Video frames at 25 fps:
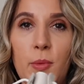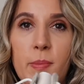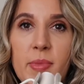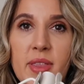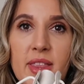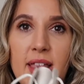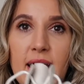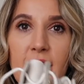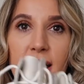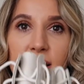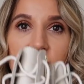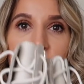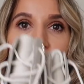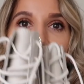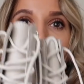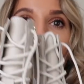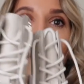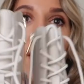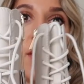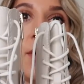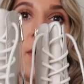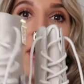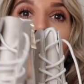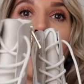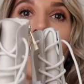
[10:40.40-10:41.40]
obsessed.
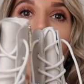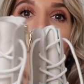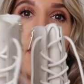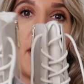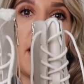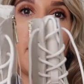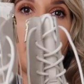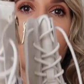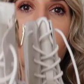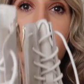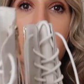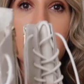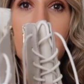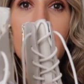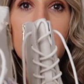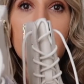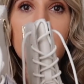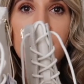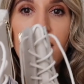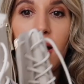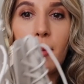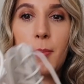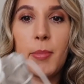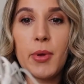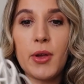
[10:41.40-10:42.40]
So they're these
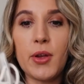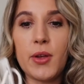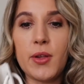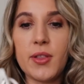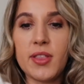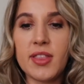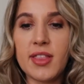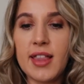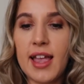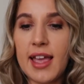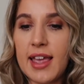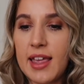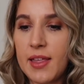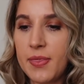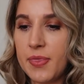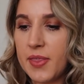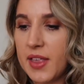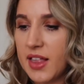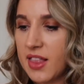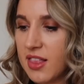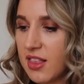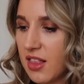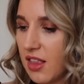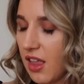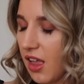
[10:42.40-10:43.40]
lace-up boots. They're in
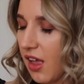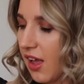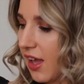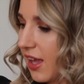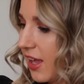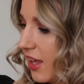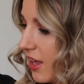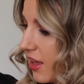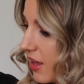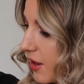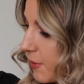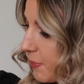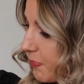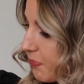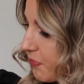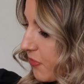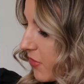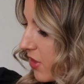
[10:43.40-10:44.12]
this like